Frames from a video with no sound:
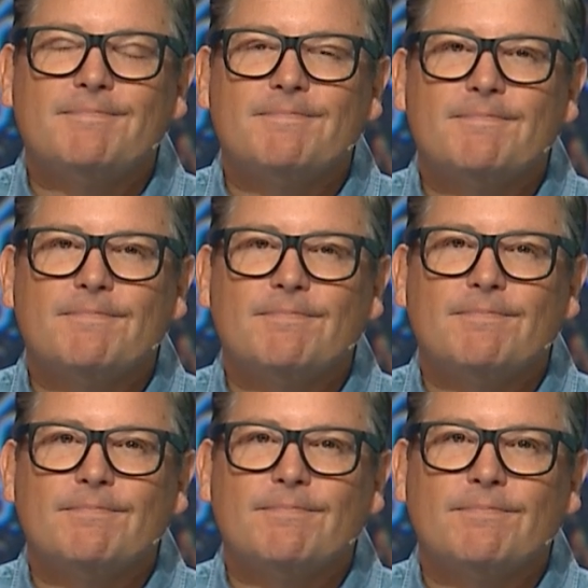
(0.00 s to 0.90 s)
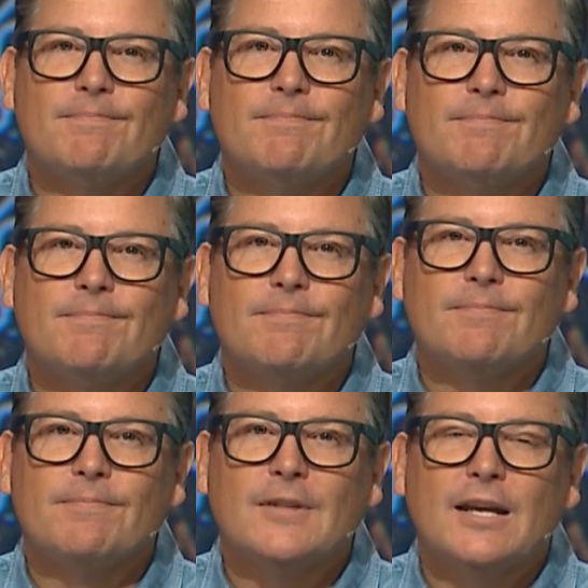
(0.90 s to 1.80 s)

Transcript: Nobody speaks.